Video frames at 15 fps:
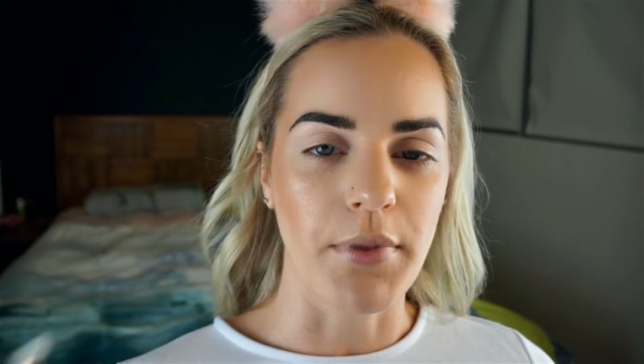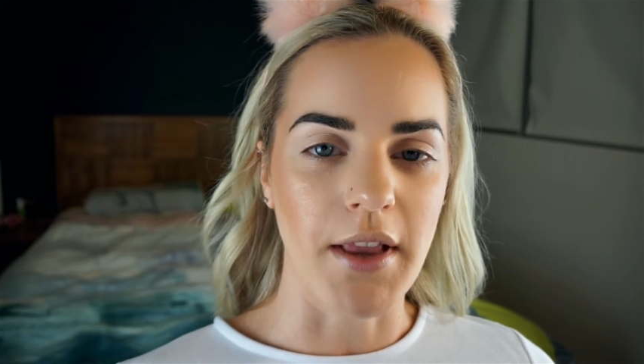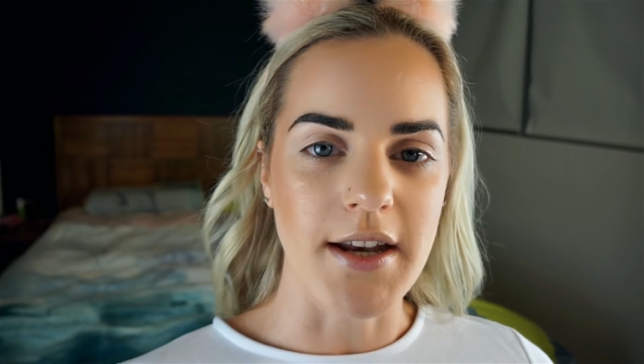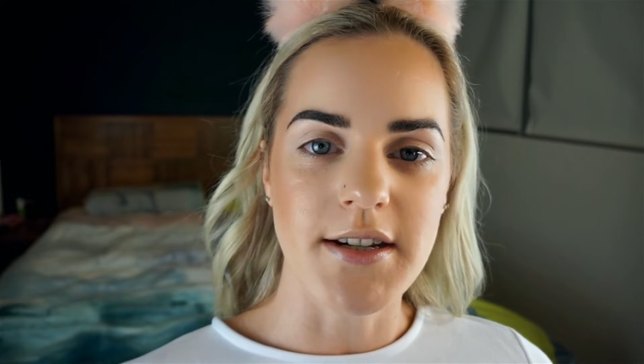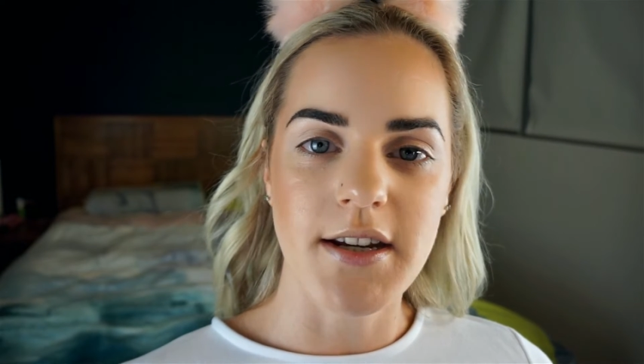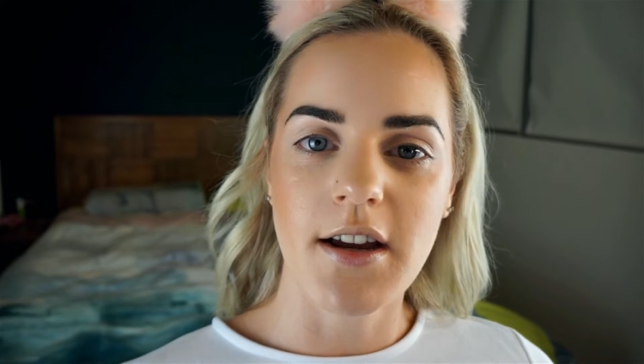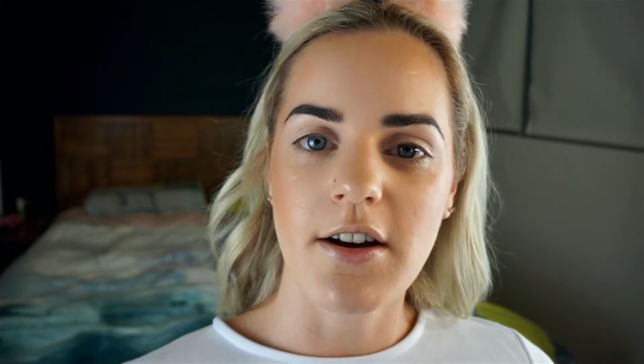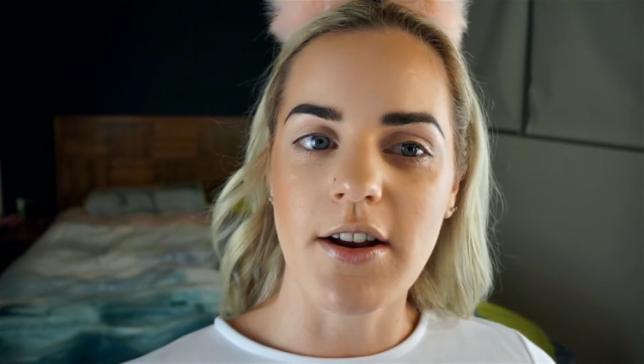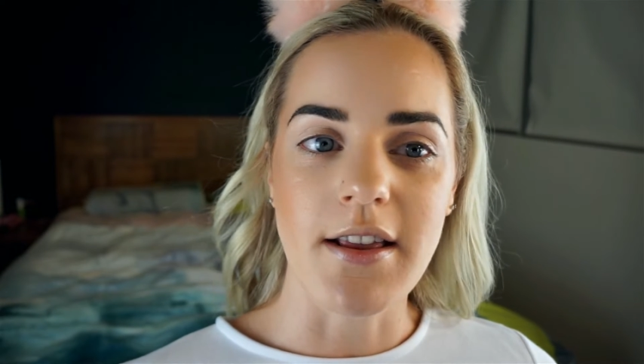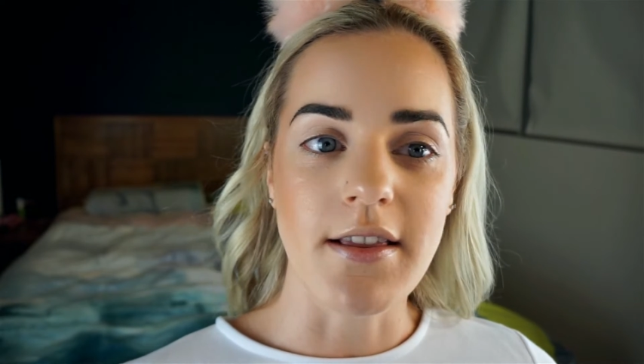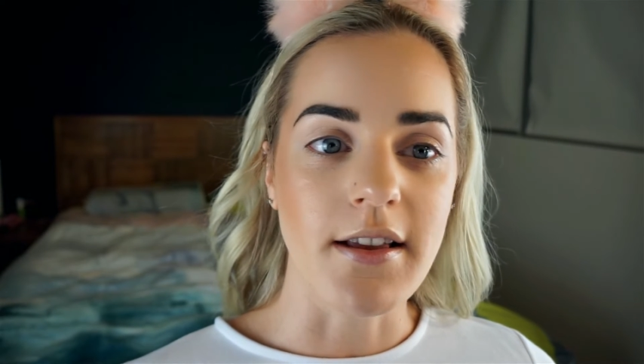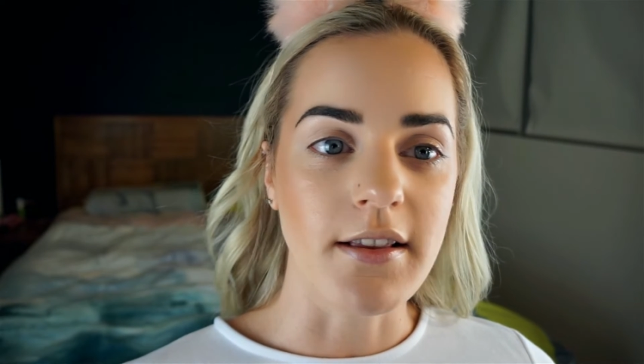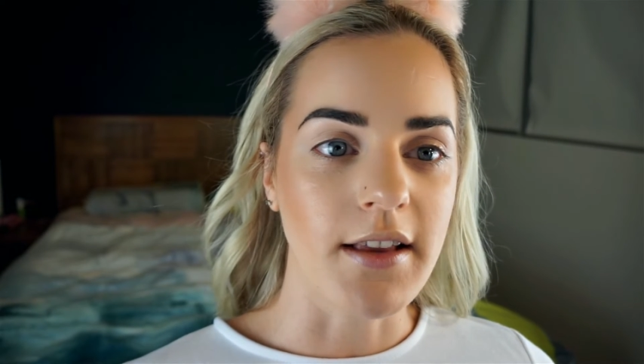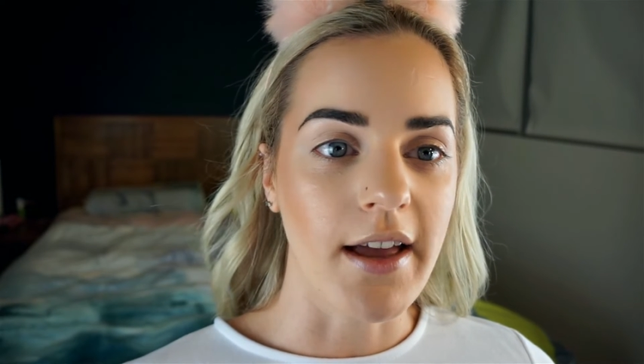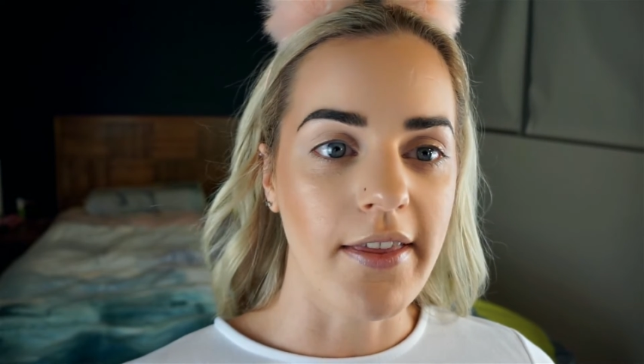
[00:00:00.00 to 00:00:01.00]
blending or
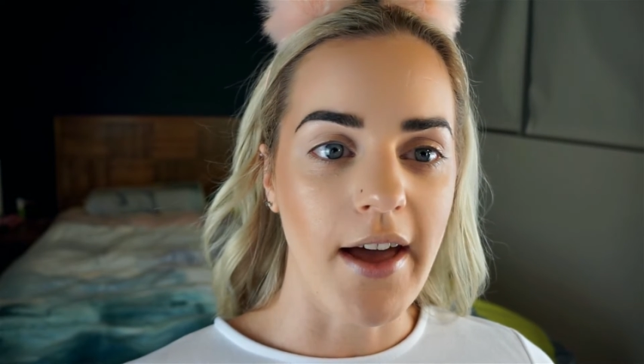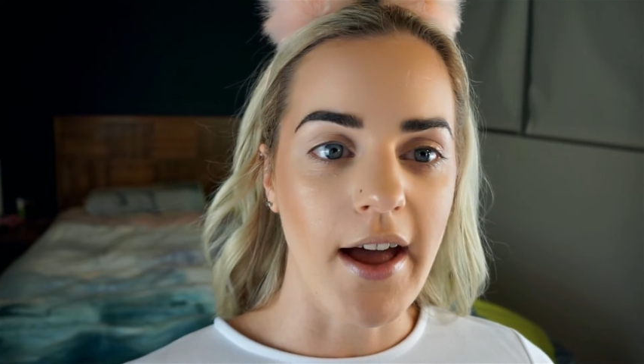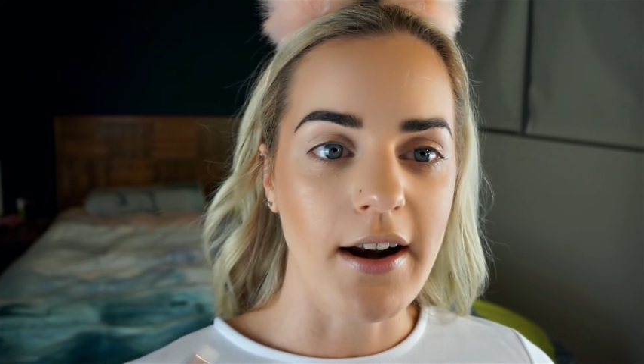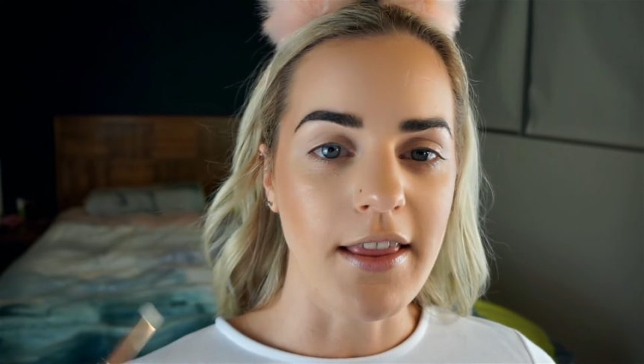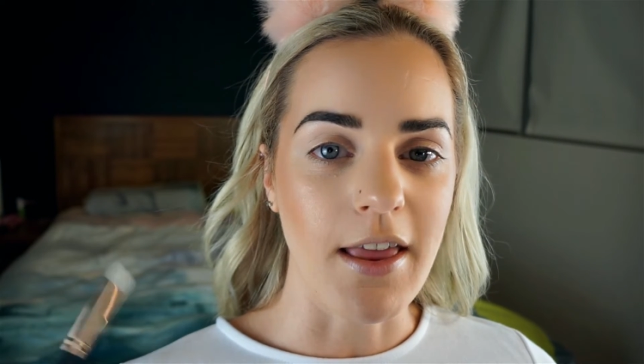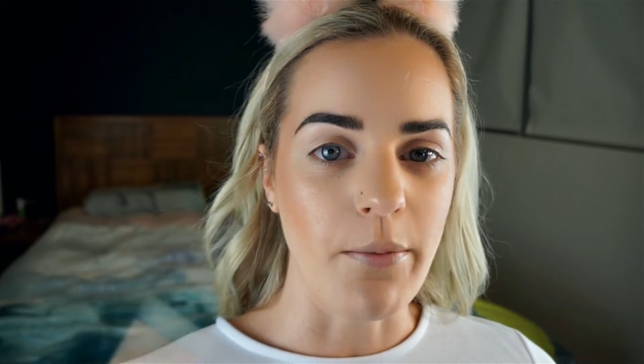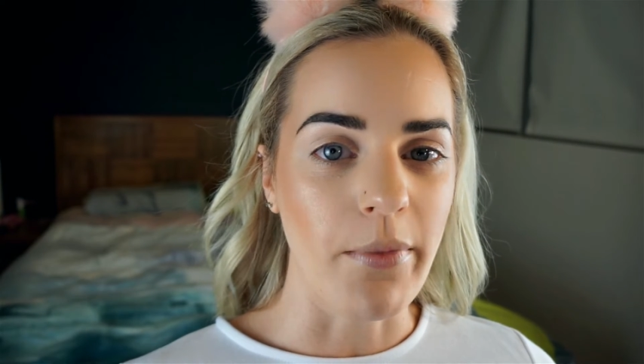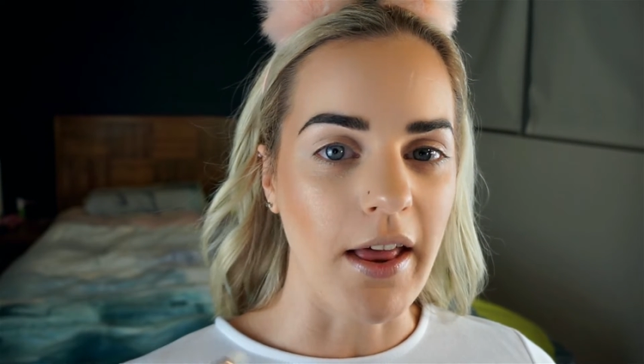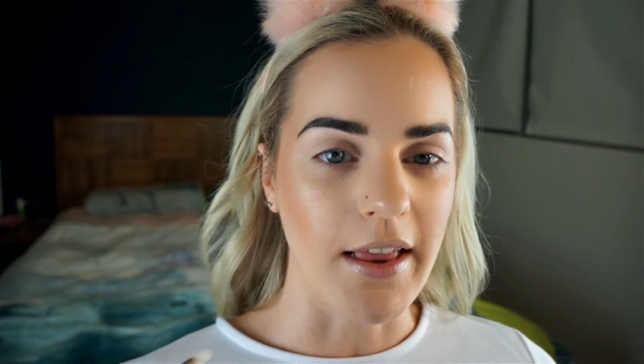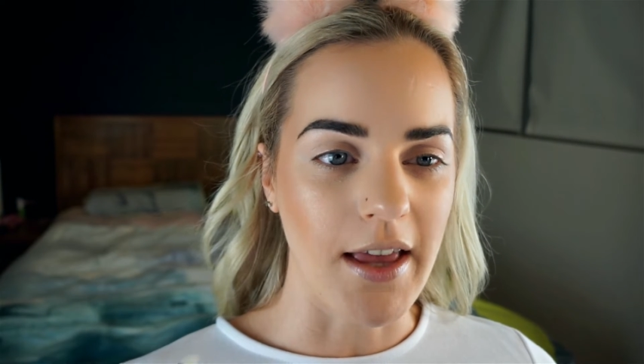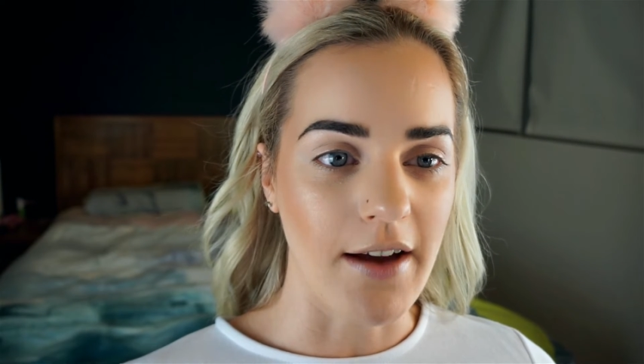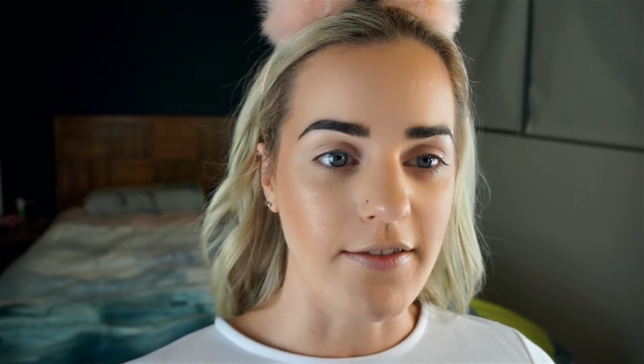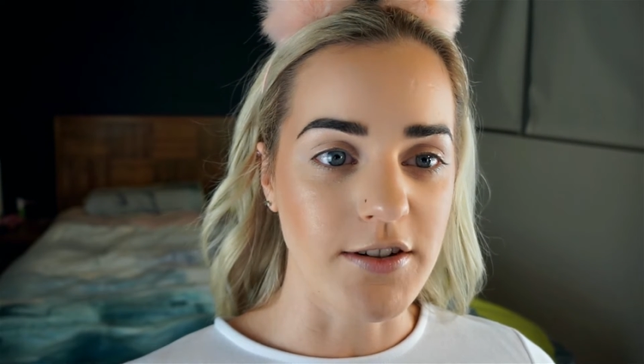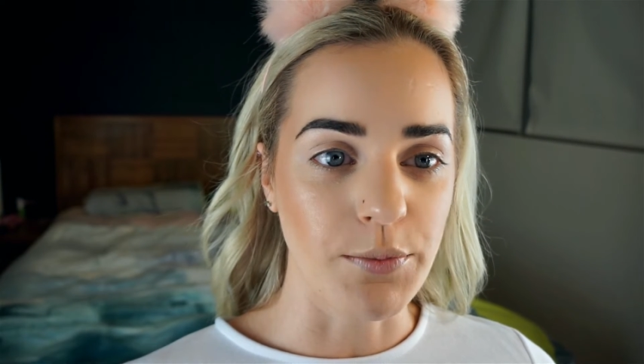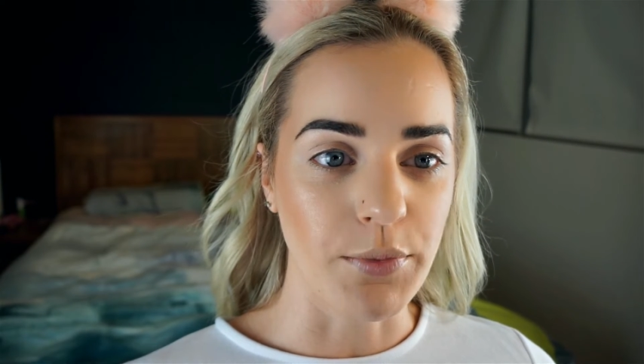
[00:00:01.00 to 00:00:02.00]
anything like that, and they barely
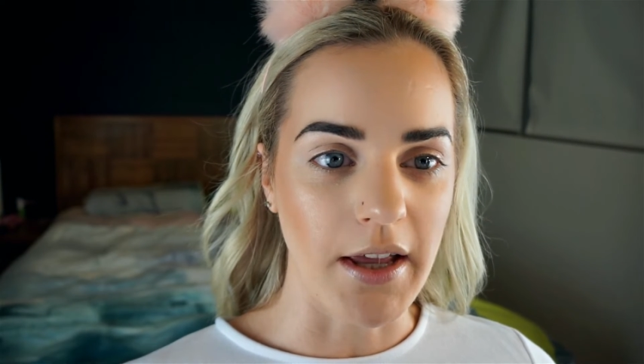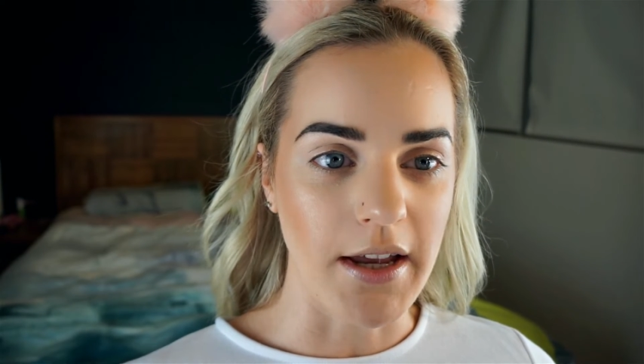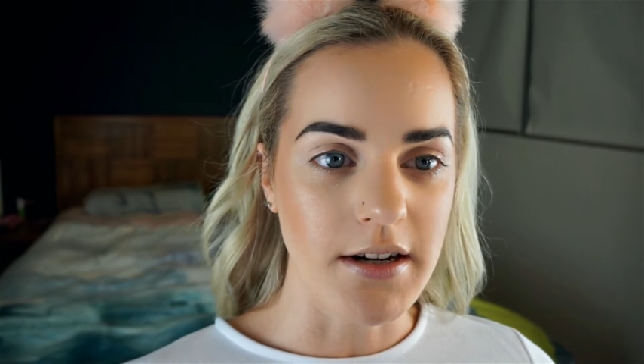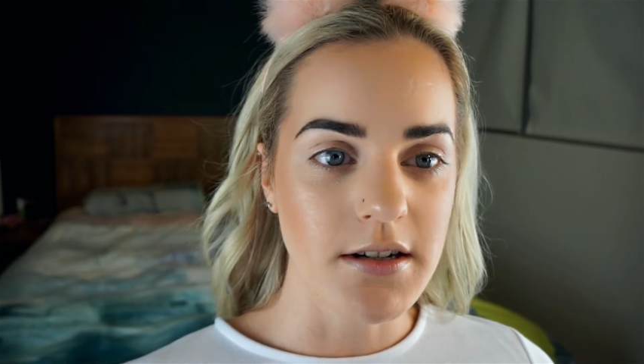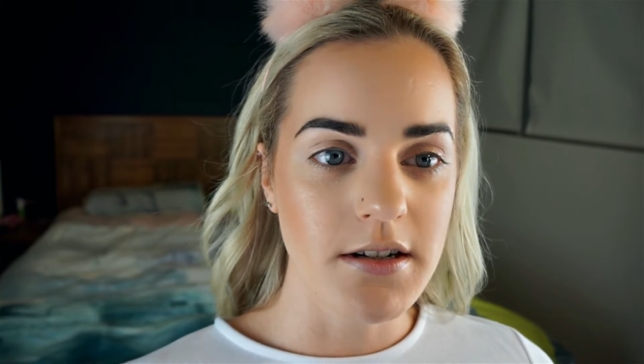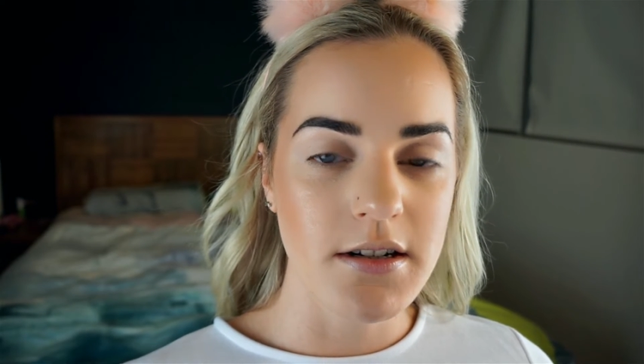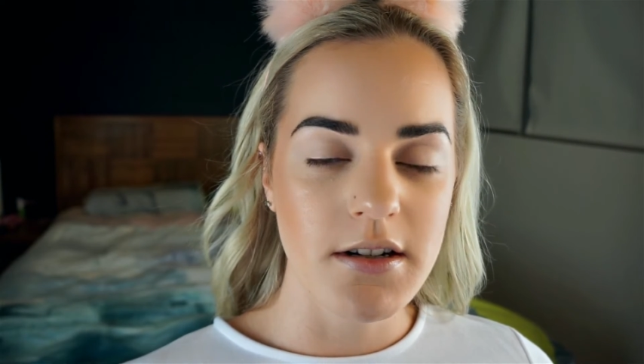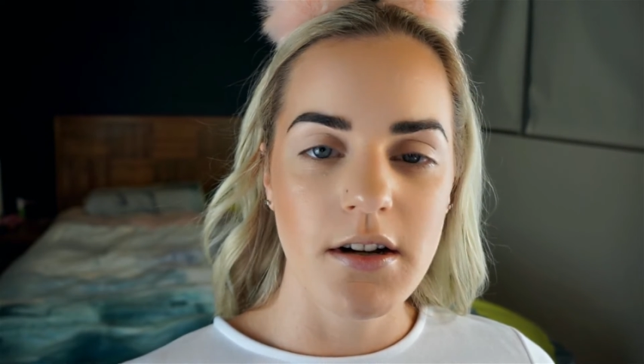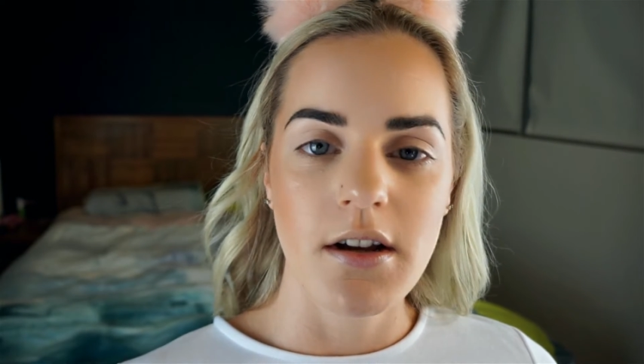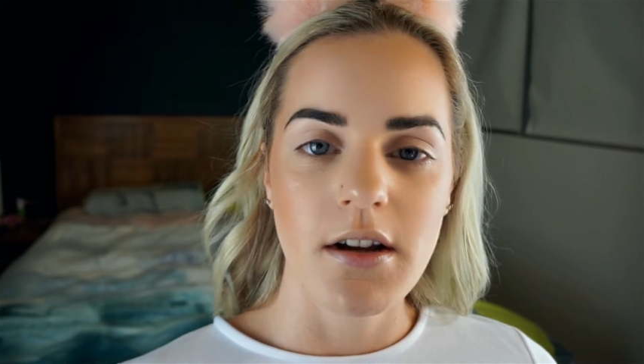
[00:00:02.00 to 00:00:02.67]
have to blend.